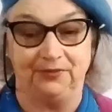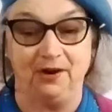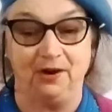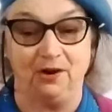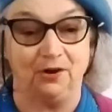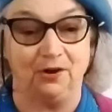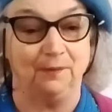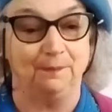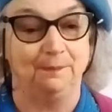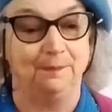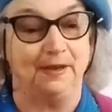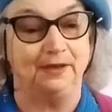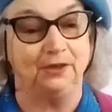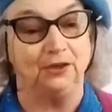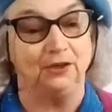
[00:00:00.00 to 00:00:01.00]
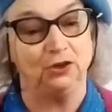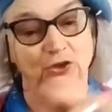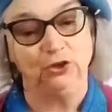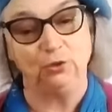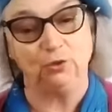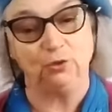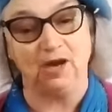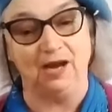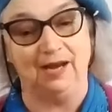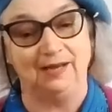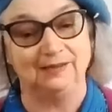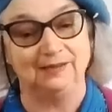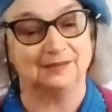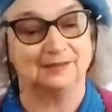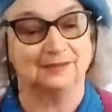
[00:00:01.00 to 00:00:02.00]
there, but you
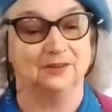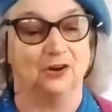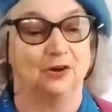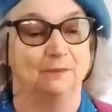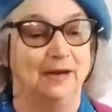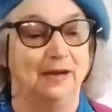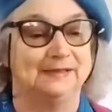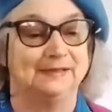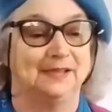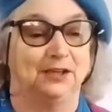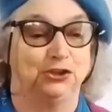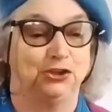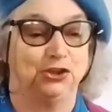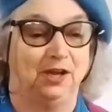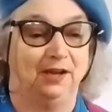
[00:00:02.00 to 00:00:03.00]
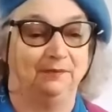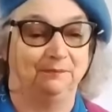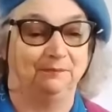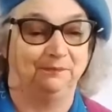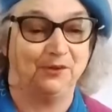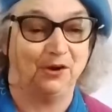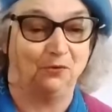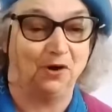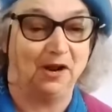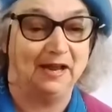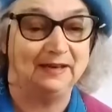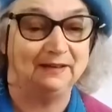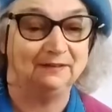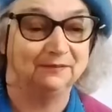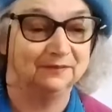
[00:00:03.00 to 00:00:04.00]
guys are my sunshine. All
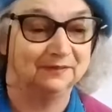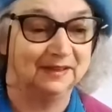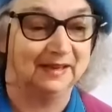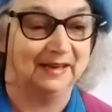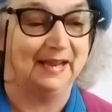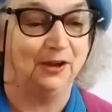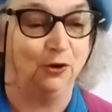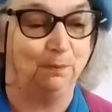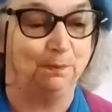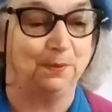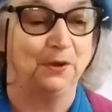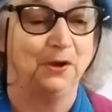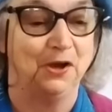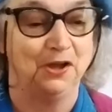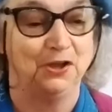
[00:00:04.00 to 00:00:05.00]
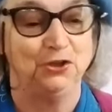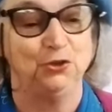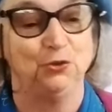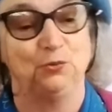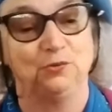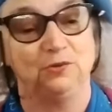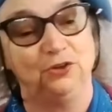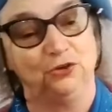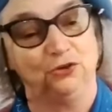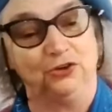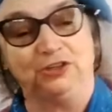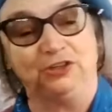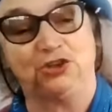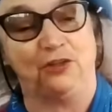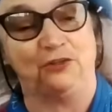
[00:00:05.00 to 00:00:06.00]
right. And I hope you, you're
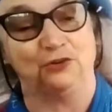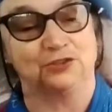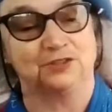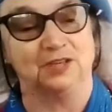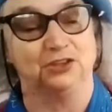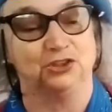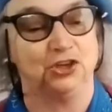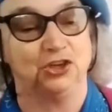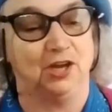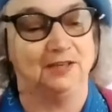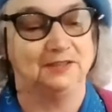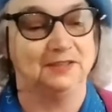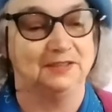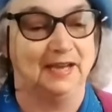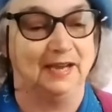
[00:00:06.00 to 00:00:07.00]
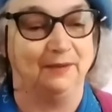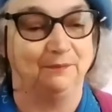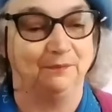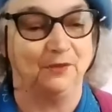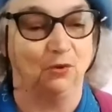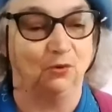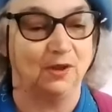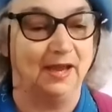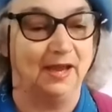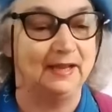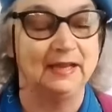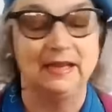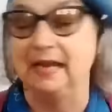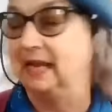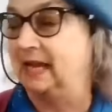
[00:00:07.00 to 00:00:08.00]
each other's sunshine today.
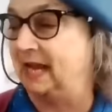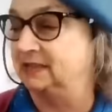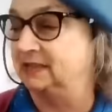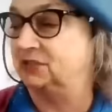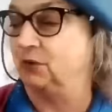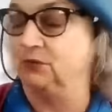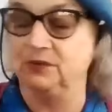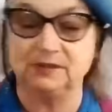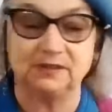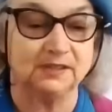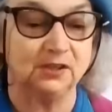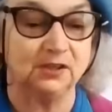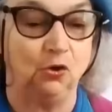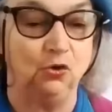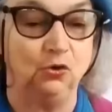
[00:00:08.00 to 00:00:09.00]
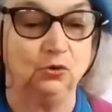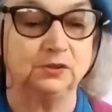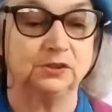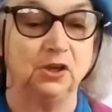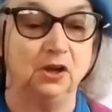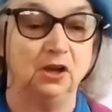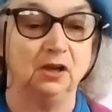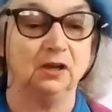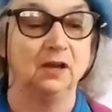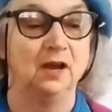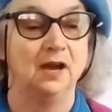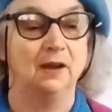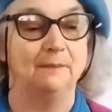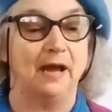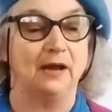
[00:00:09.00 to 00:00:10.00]
Okay. And so this is an old song
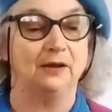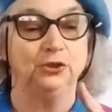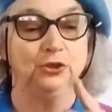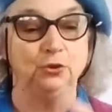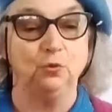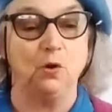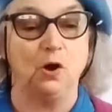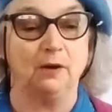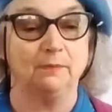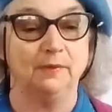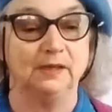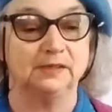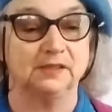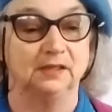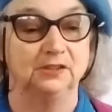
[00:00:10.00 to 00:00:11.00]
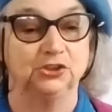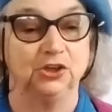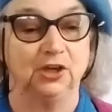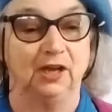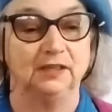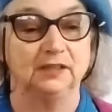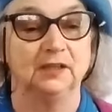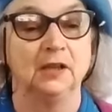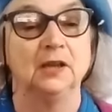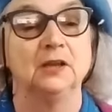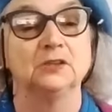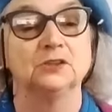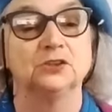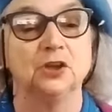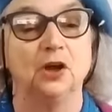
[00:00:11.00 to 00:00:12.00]
about you are my sunshine.
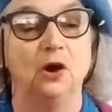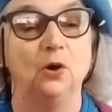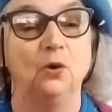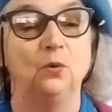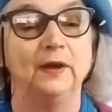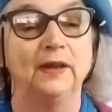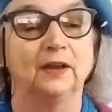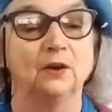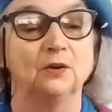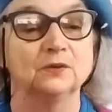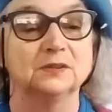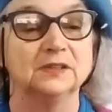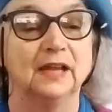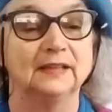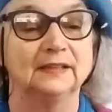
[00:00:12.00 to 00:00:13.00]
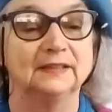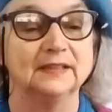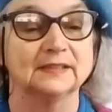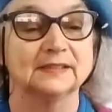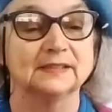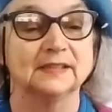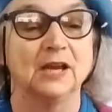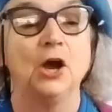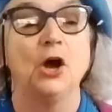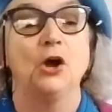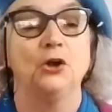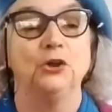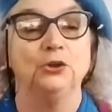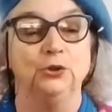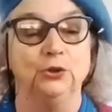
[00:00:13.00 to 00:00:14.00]
So it goes like this.
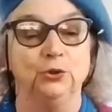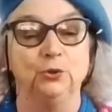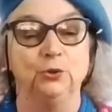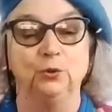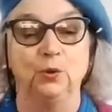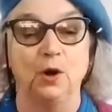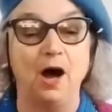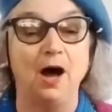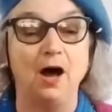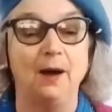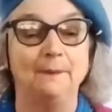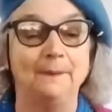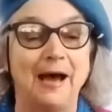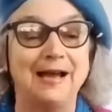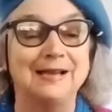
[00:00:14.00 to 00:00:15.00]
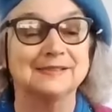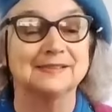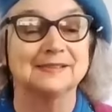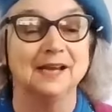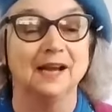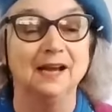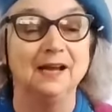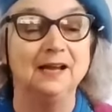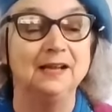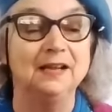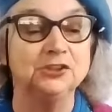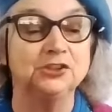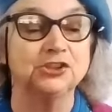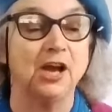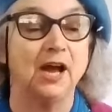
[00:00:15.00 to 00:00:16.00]
You are my
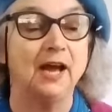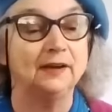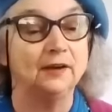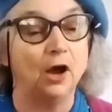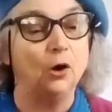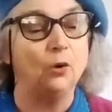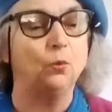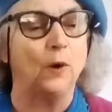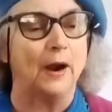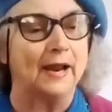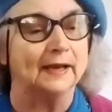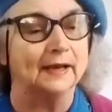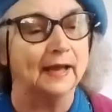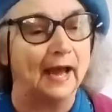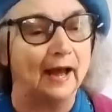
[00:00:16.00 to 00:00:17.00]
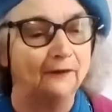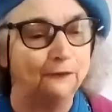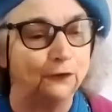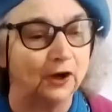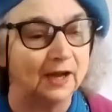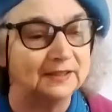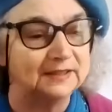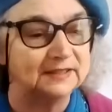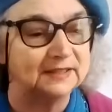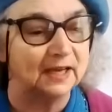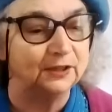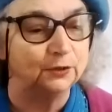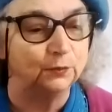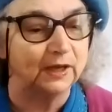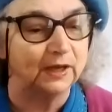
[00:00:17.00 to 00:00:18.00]
sunshine. Oh, right. I forgot to
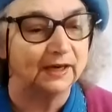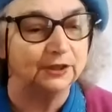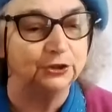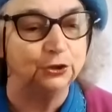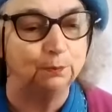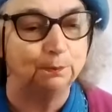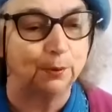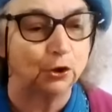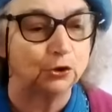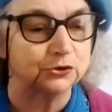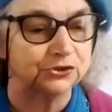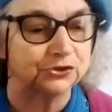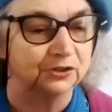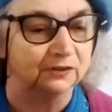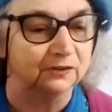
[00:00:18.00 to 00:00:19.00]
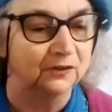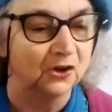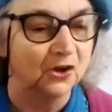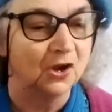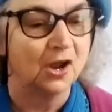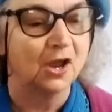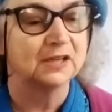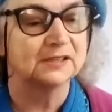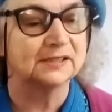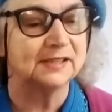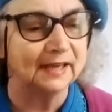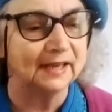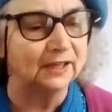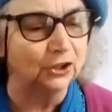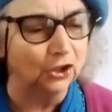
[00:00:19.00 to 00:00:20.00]
tell you, we got a new person
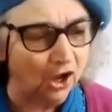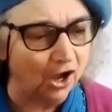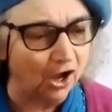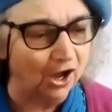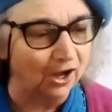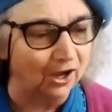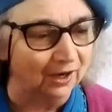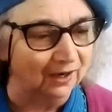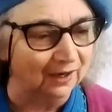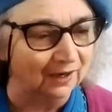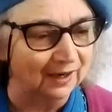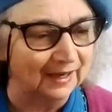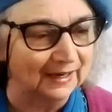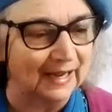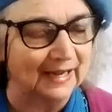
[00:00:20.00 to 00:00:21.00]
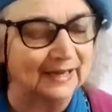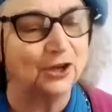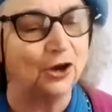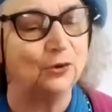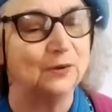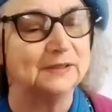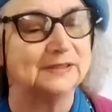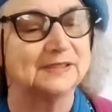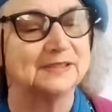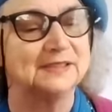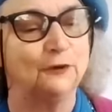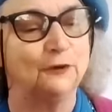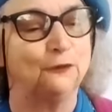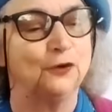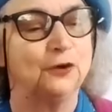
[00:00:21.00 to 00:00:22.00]
sing along. And I know it's
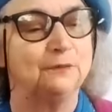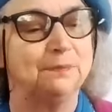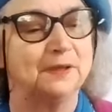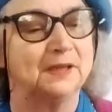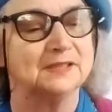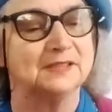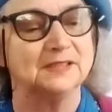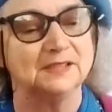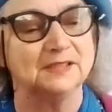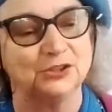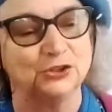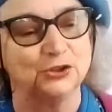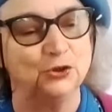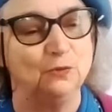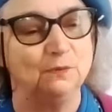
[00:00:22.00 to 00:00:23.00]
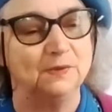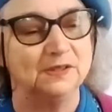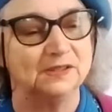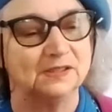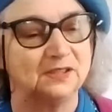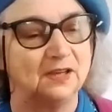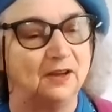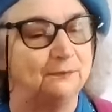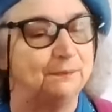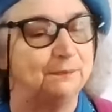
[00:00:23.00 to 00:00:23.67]
different because it's Zoom and stuff,